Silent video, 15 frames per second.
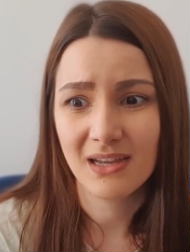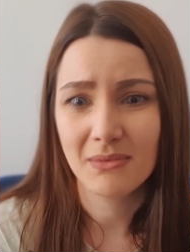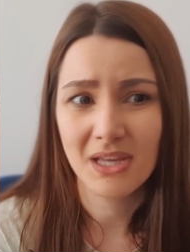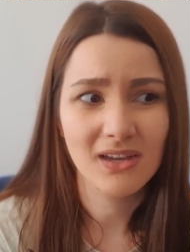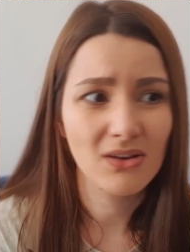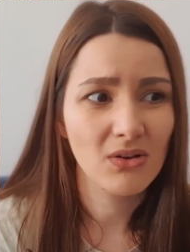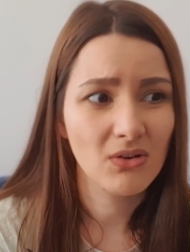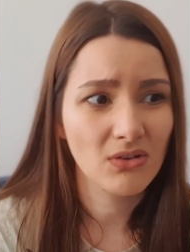
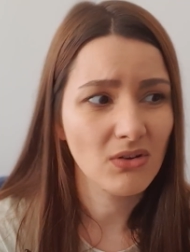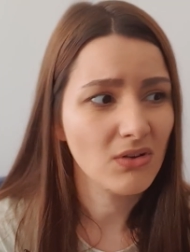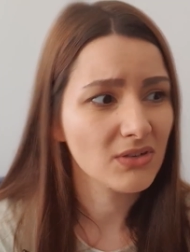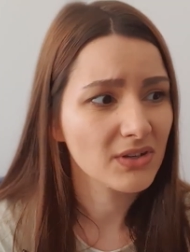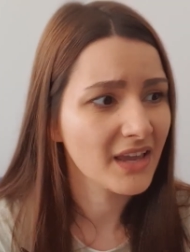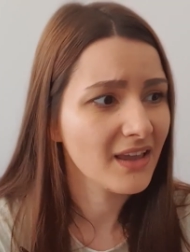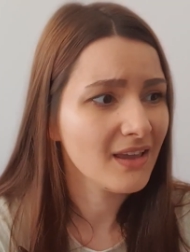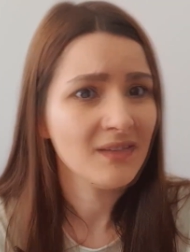like, oh,
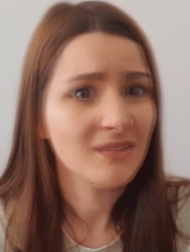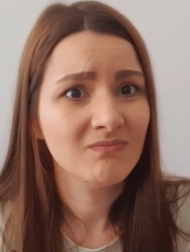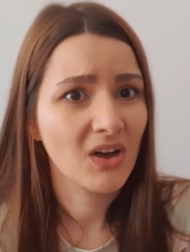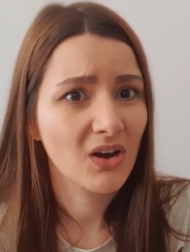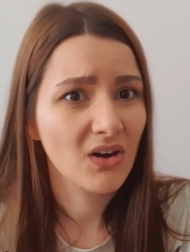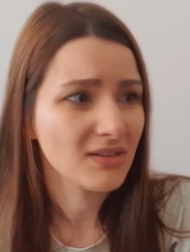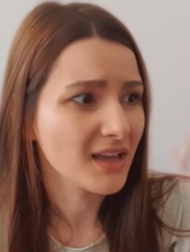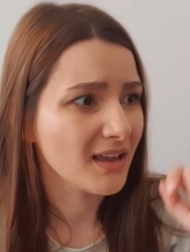
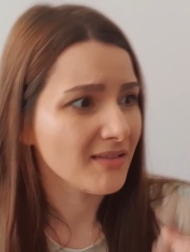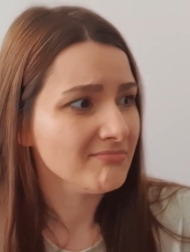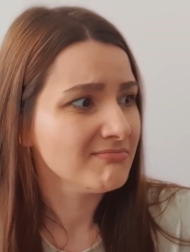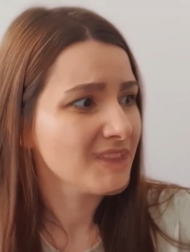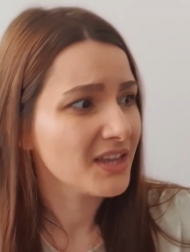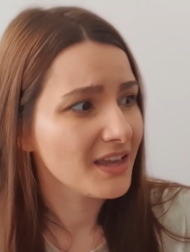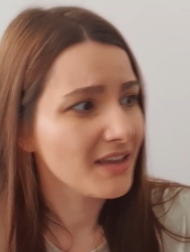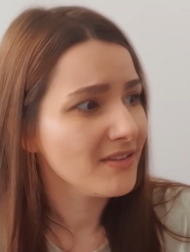okay,
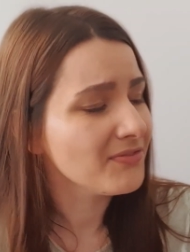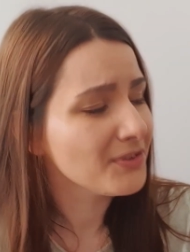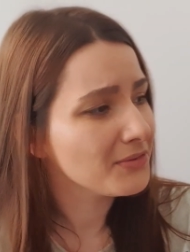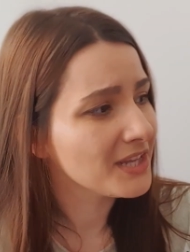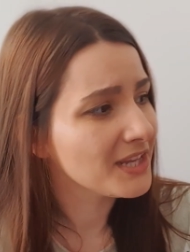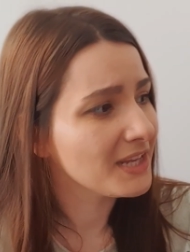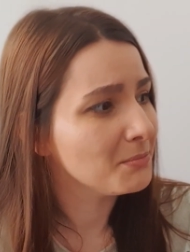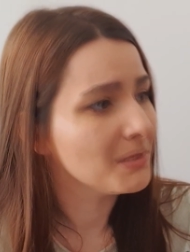if you
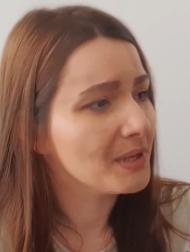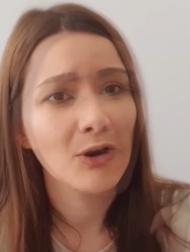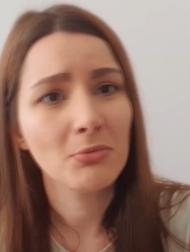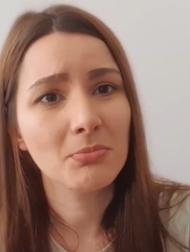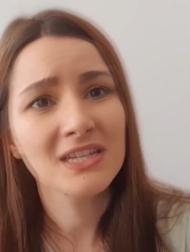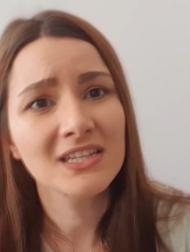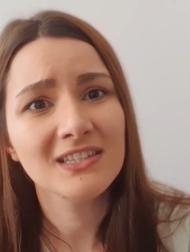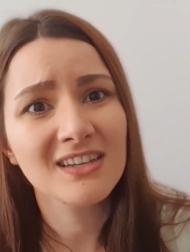need me, I'll
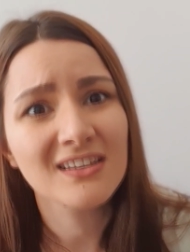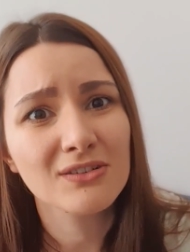be in the other